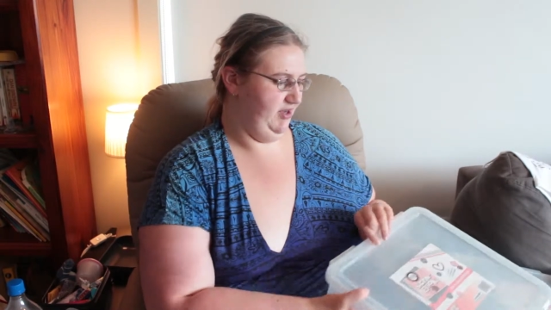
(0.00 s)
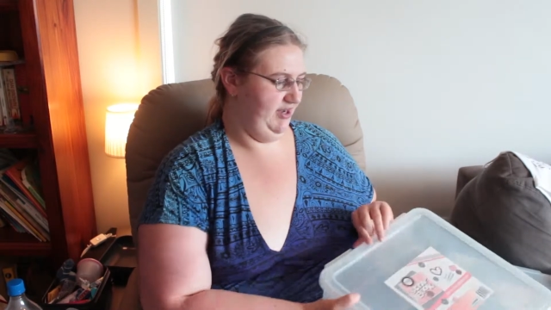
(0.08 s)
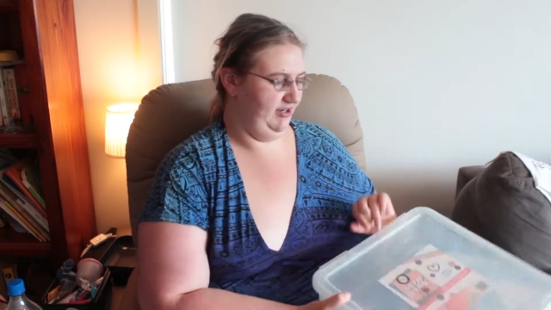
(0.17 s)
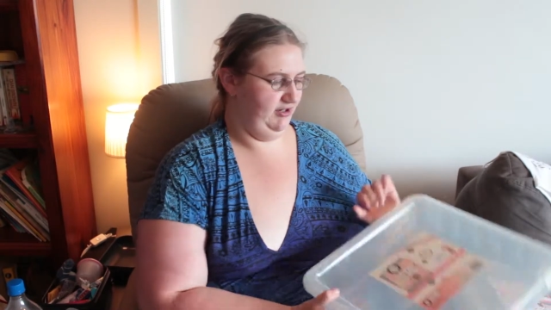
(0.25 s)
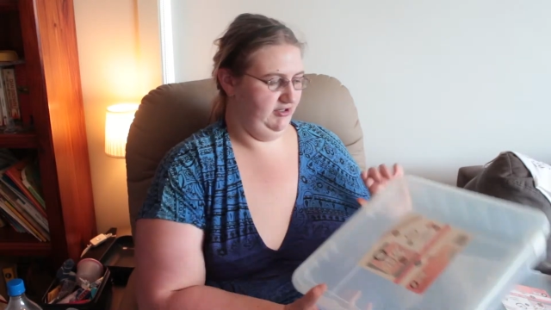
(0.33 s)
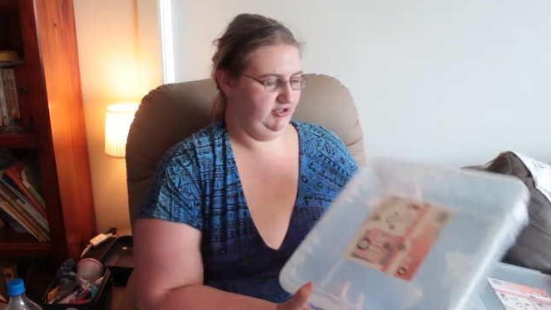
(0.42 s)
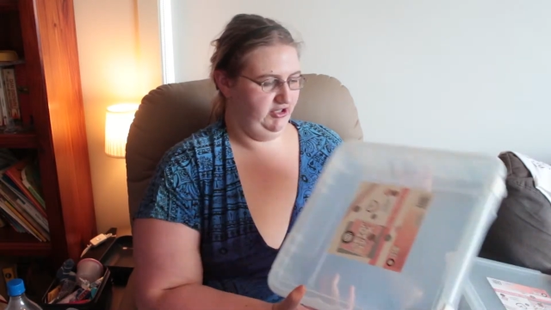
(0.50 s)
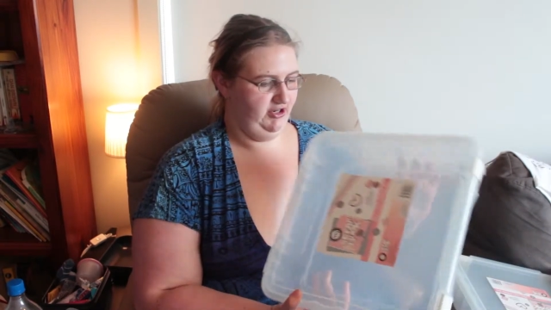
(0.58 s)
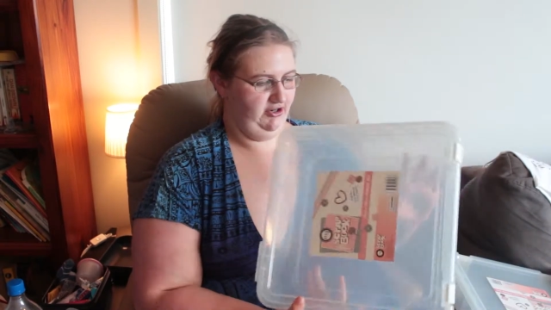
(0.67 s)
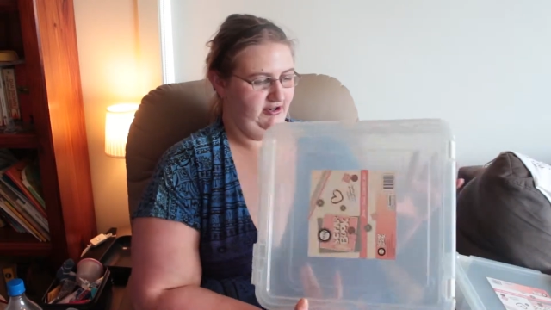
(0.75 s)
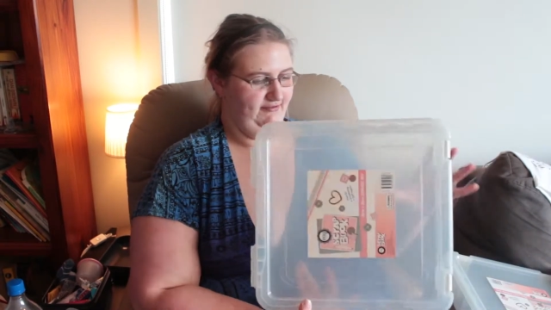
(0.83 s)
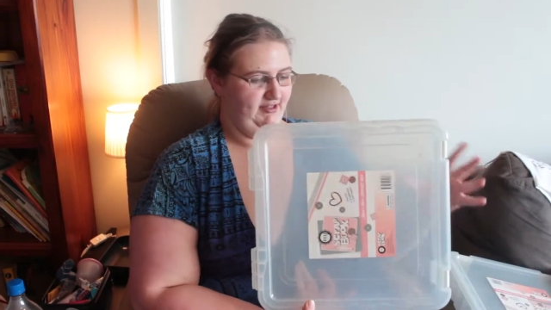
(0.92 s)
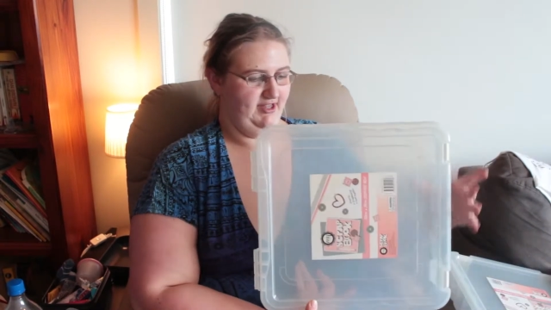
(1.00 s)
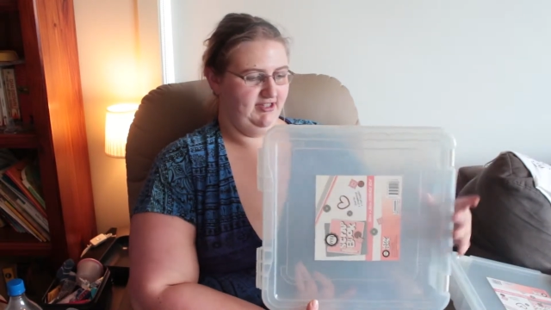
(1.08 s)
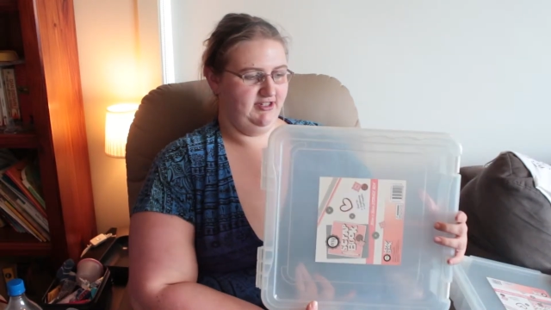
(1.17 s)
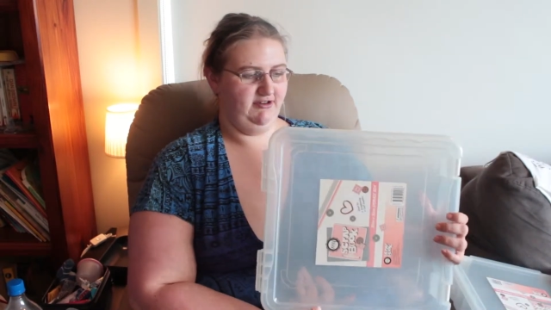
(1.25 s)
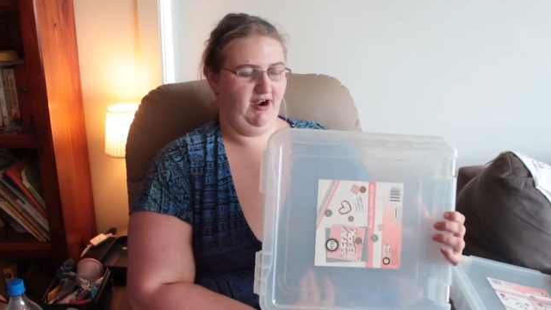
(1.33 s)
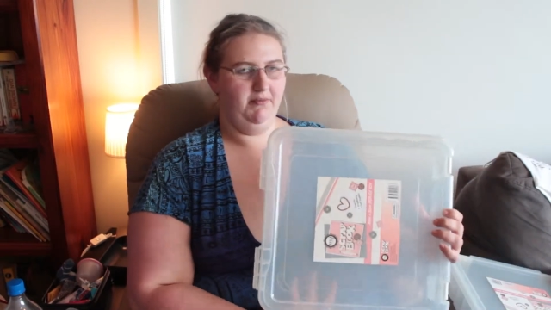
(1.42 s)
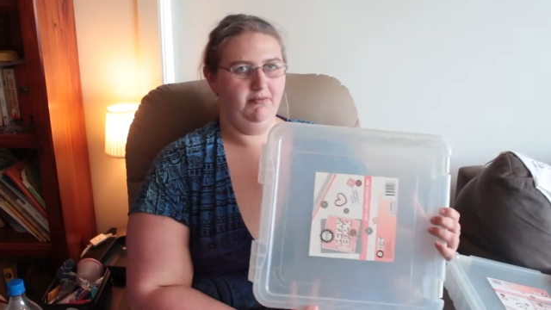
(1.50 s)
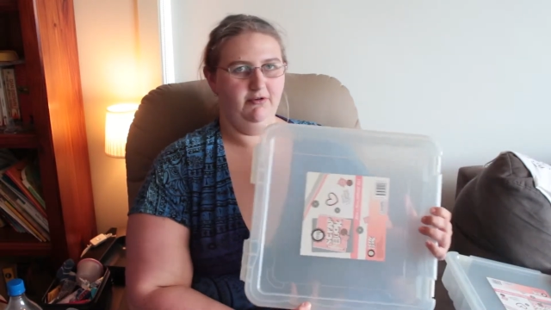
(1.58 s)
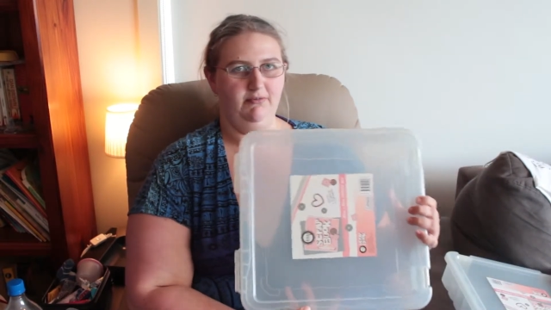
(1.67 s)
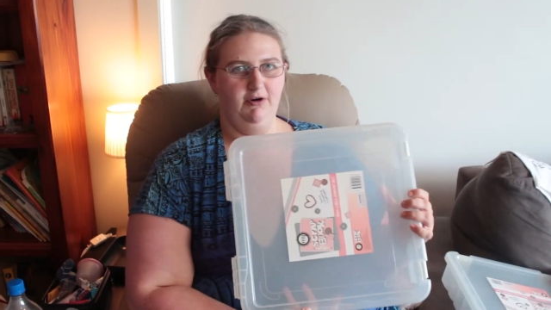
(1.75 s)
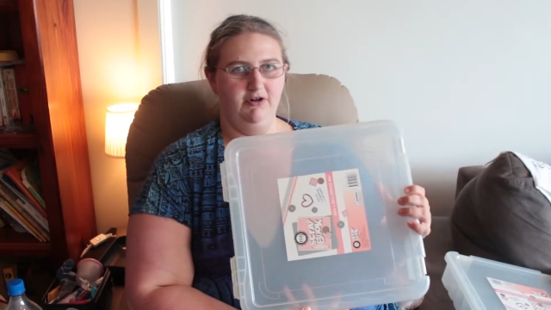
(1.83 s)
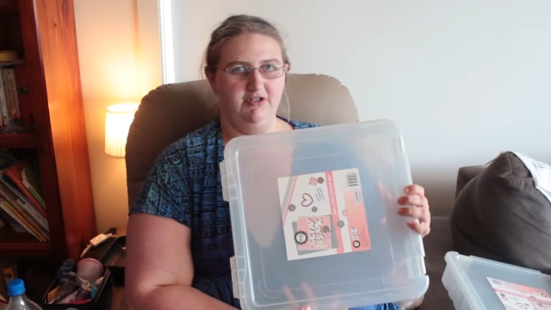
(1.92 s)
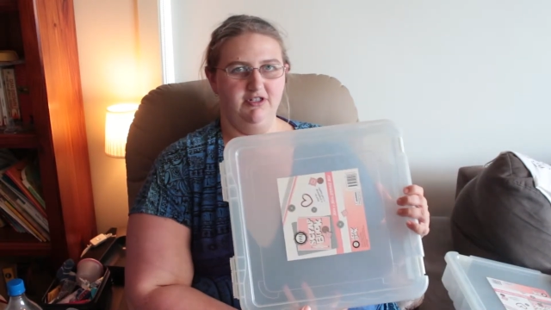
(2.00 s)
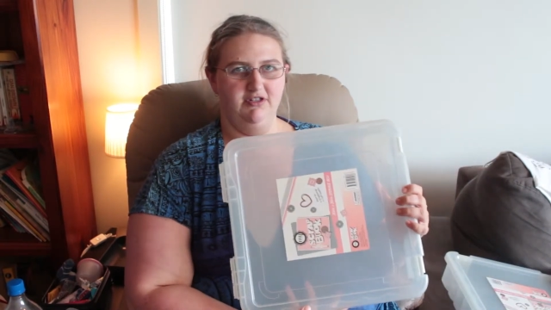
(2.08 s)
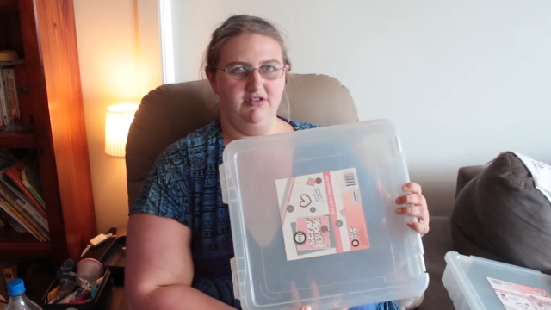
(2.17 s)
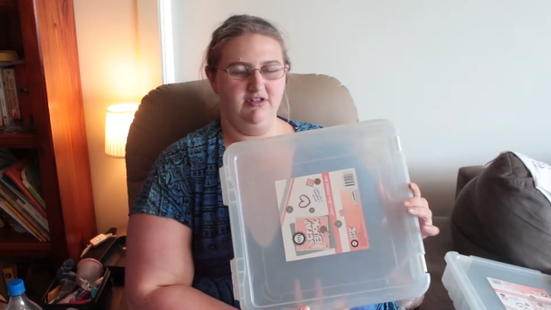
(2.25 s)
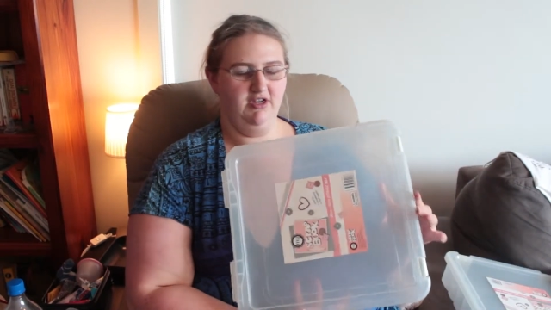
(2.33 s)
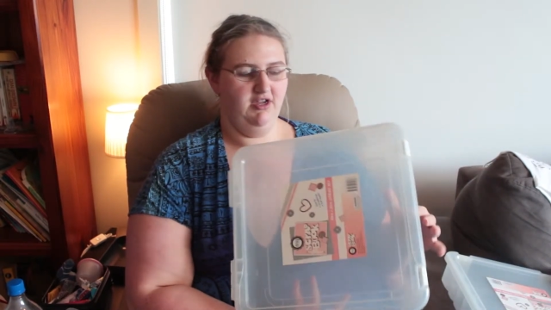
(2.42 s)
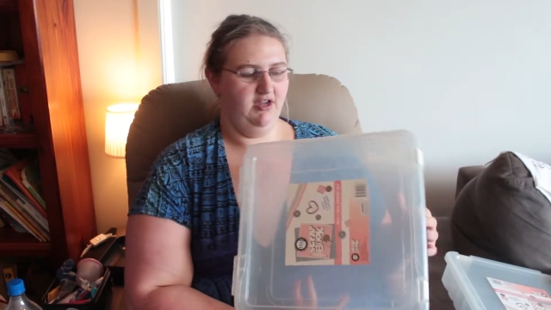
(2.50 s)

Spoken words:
I got 2 of these scrapbook boxes